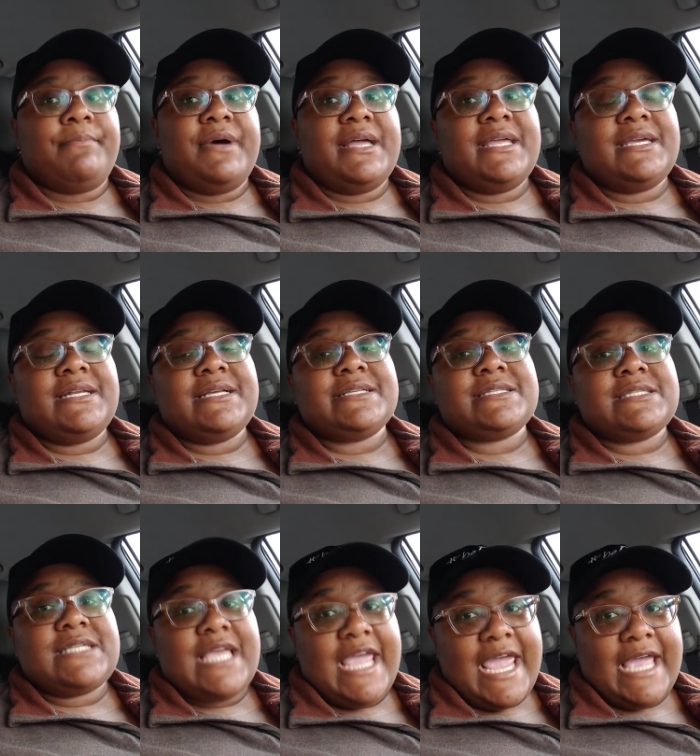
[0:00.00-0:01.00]
but it is
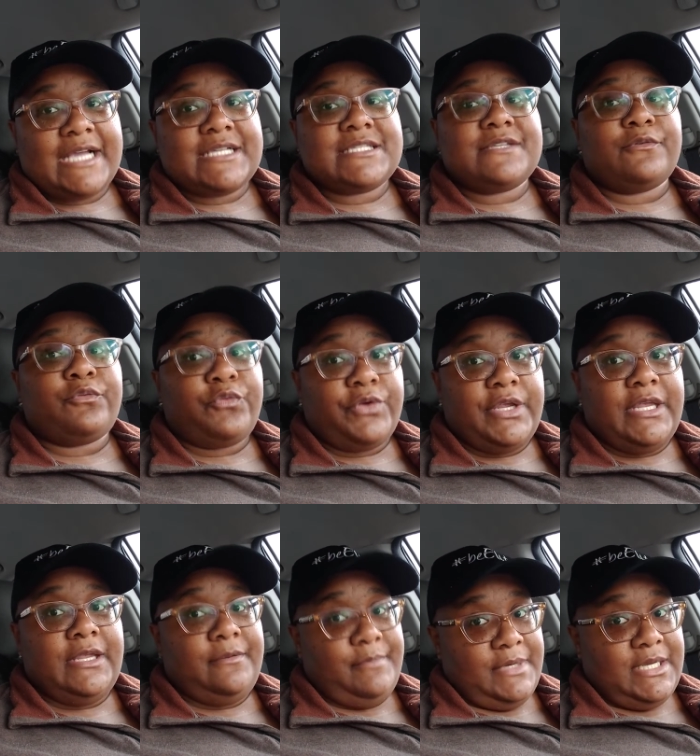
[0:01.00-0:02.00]

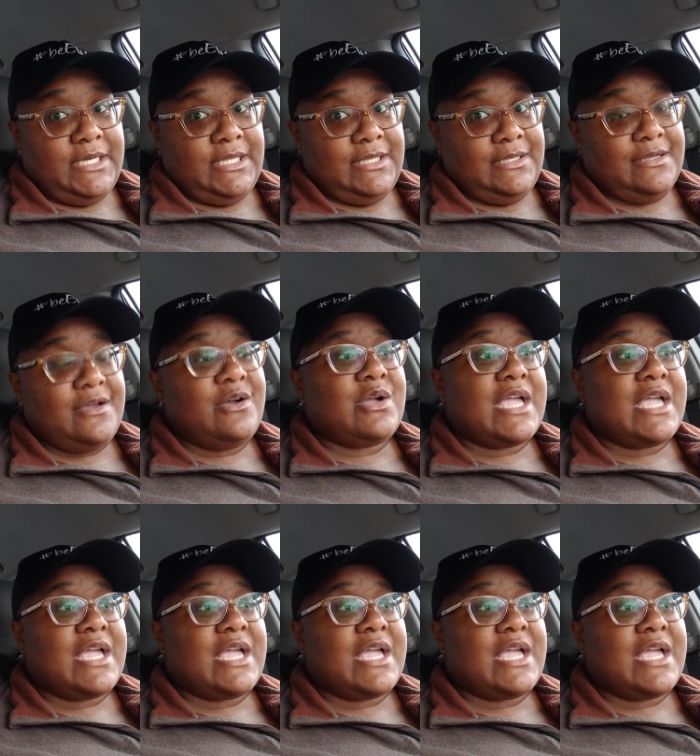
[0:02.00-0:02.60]
tax-free money,